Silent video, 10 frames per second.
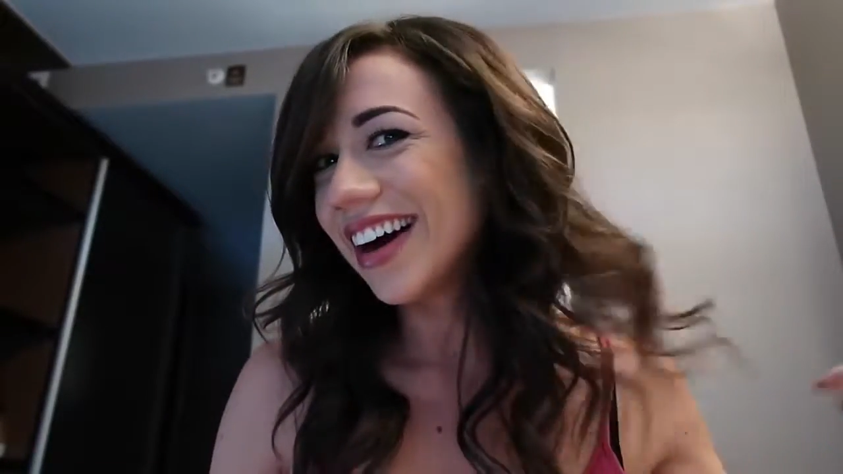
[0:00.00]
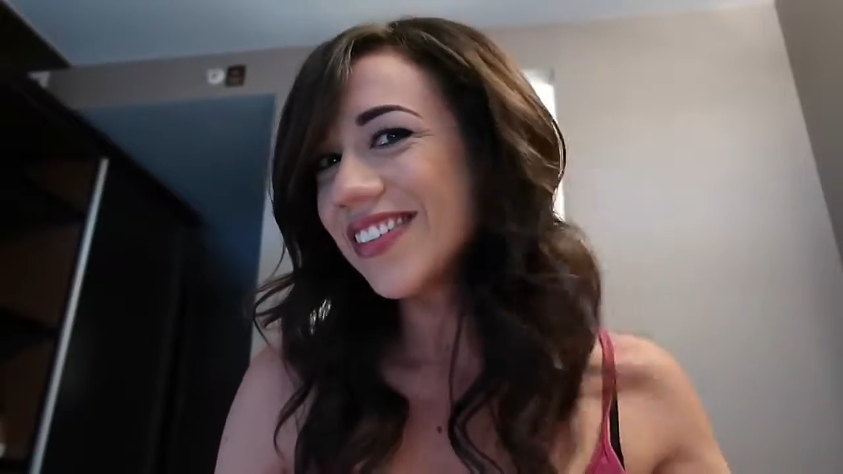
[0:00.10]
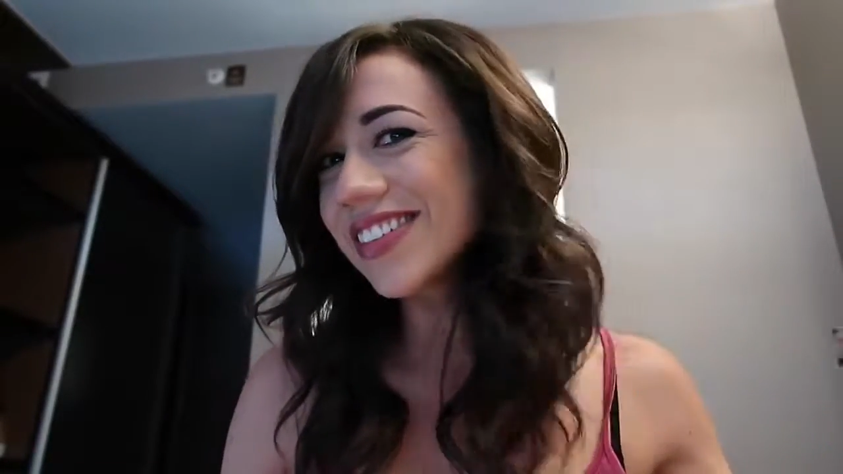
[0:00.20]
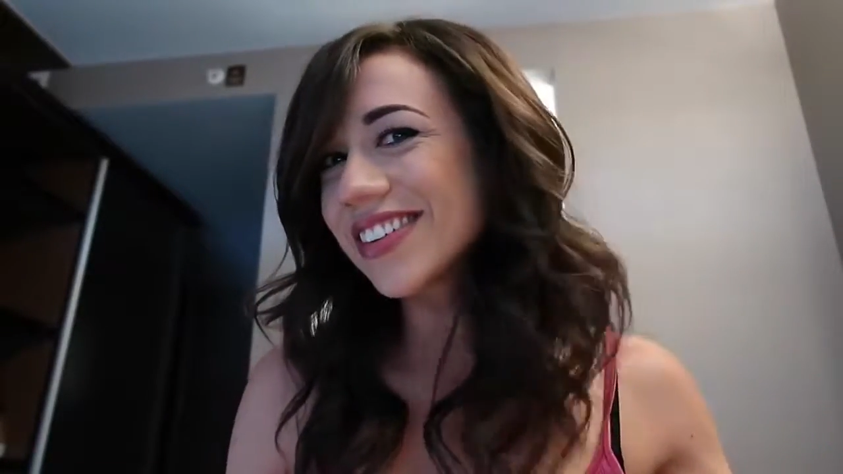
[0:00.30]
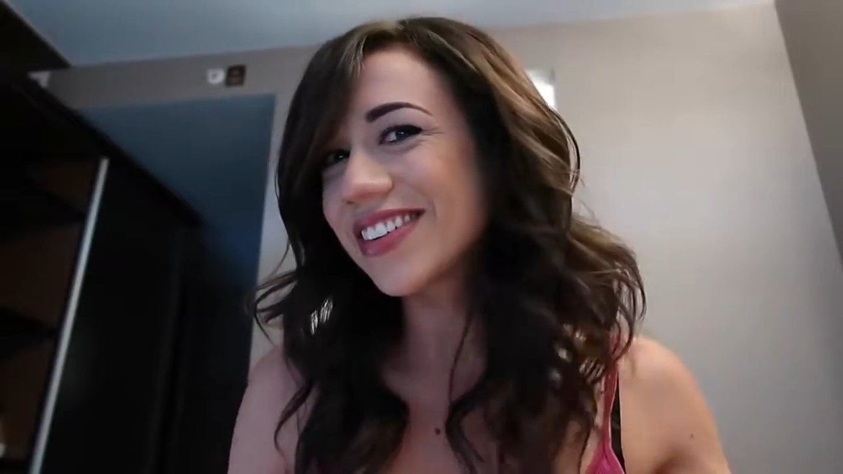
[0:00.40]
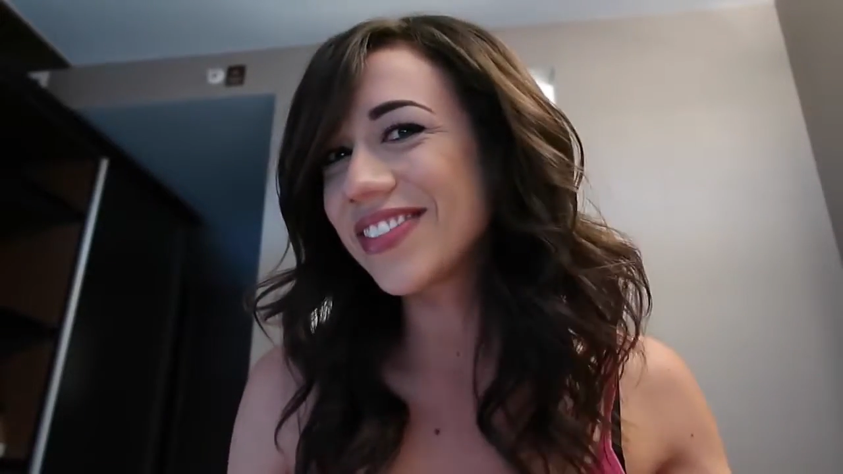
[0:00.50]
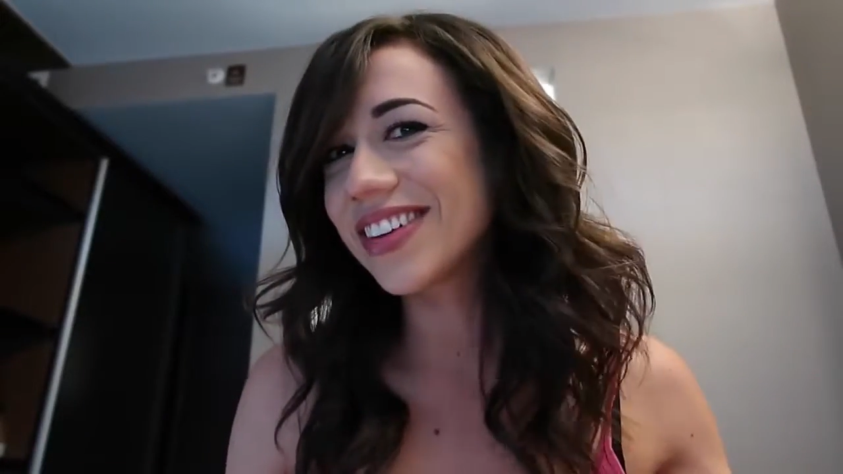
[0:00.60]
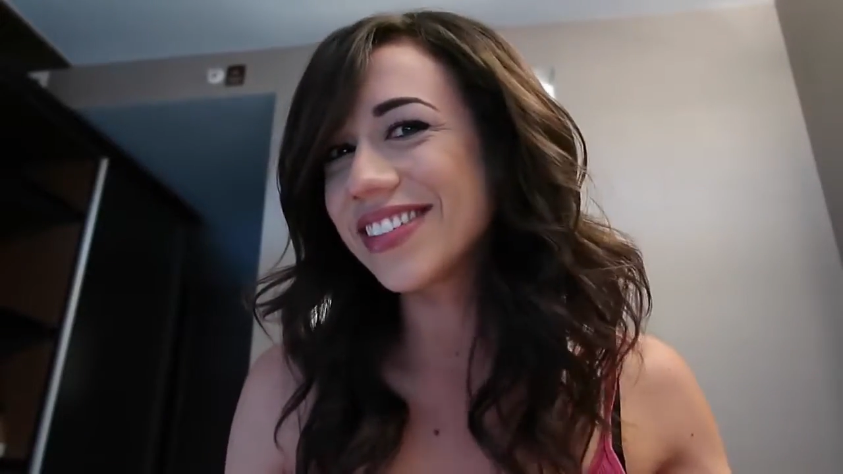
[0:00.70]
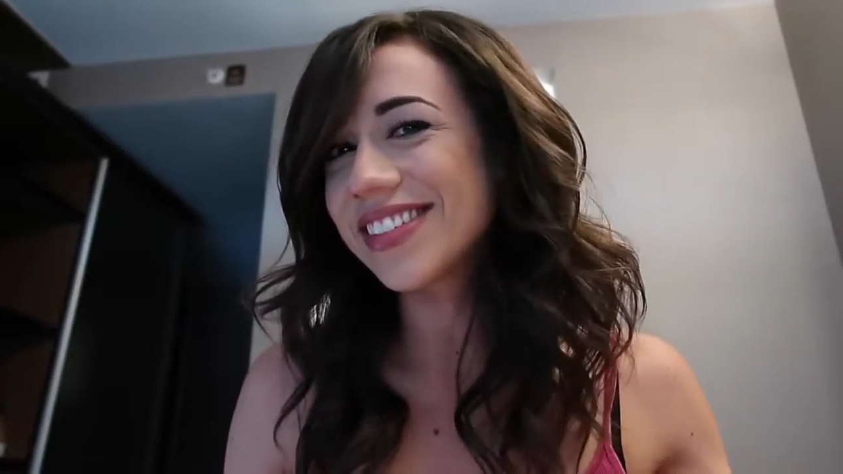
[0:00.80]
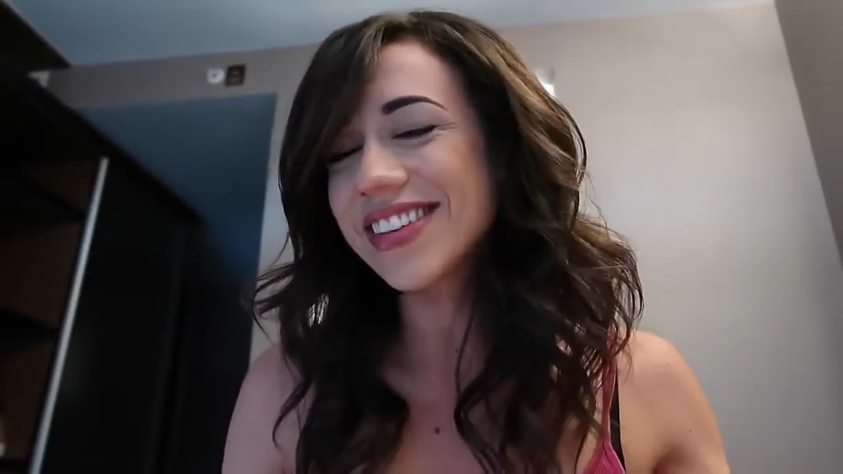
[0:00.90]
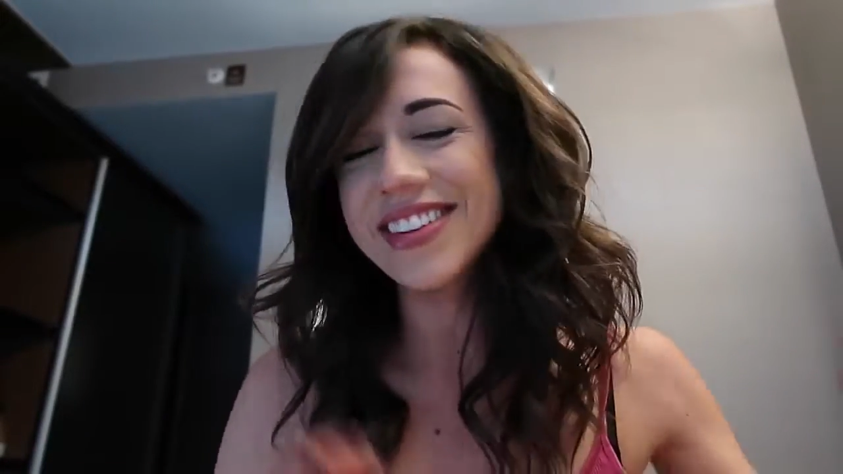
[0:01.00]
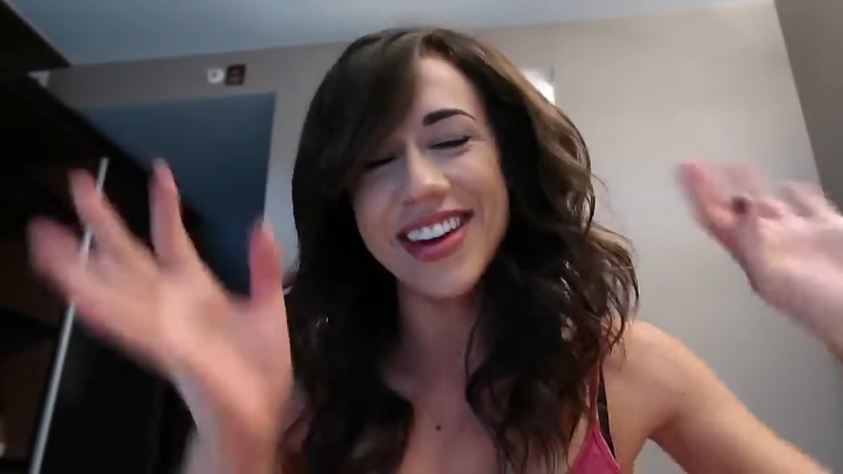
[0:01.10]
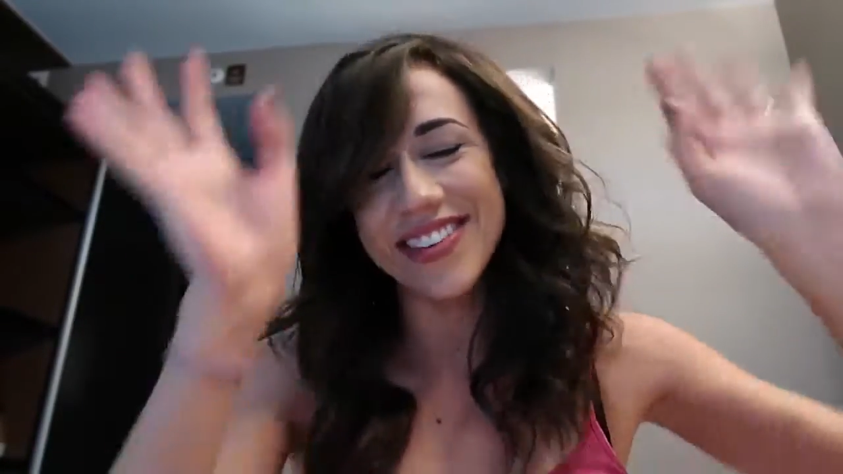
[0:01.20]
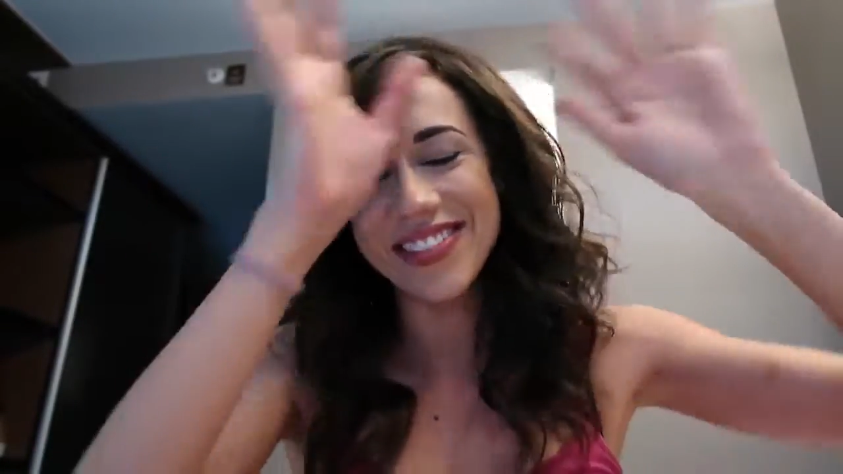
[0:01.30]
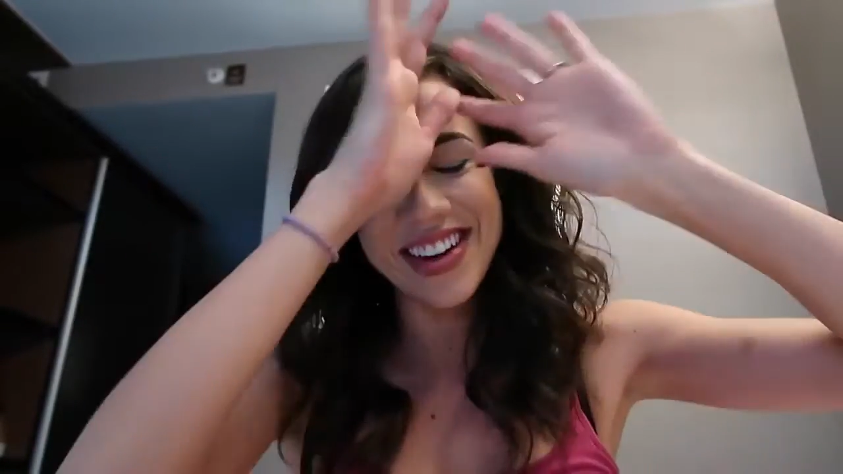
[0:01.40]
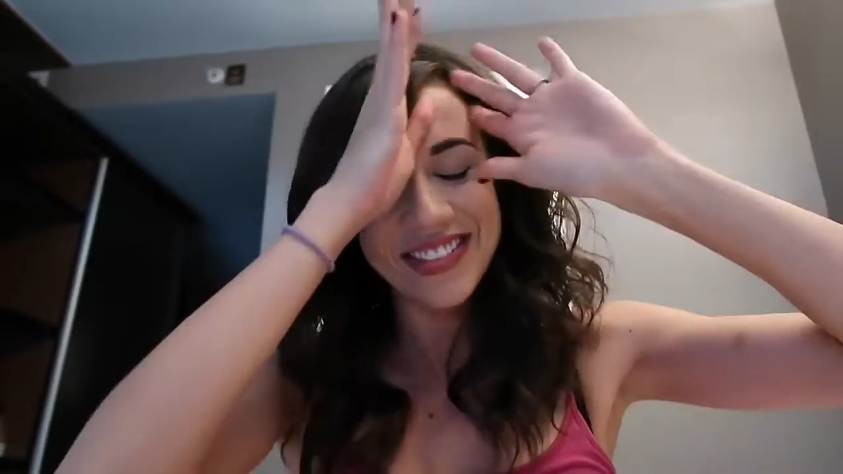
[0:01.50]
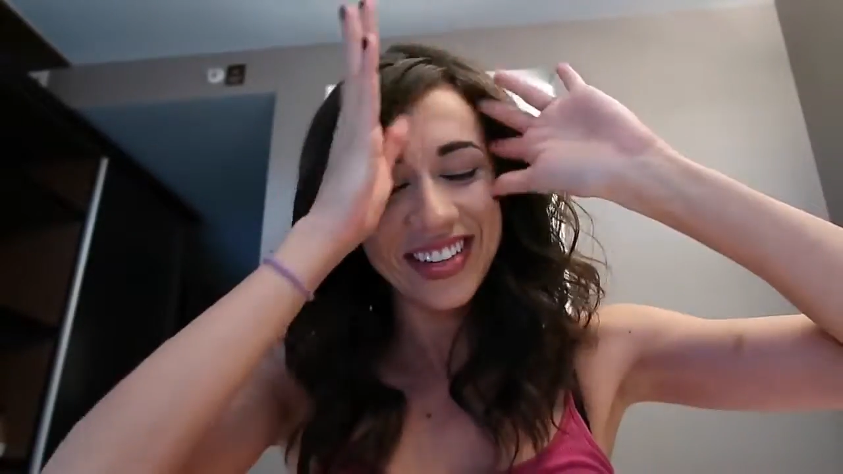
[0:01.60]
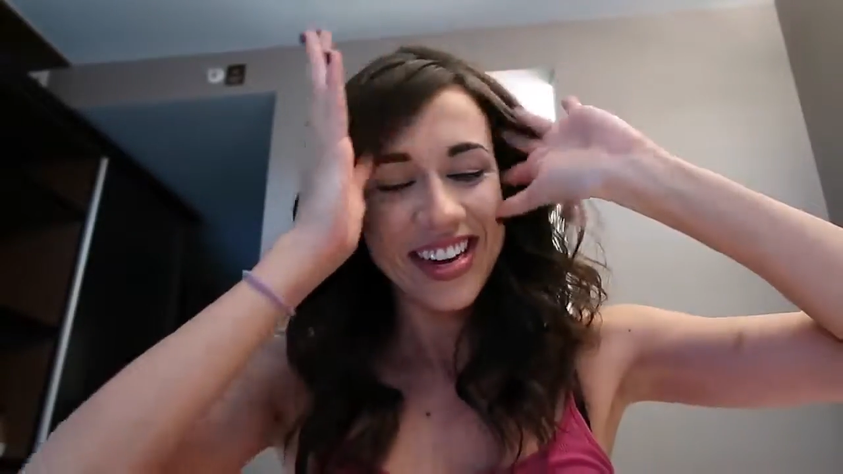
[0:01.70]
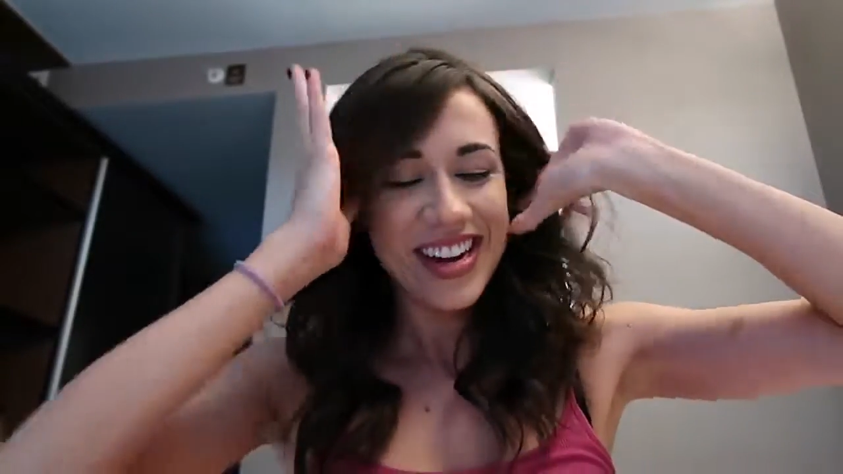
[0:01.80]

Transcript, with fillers: I'm so confused. Okay, whatever.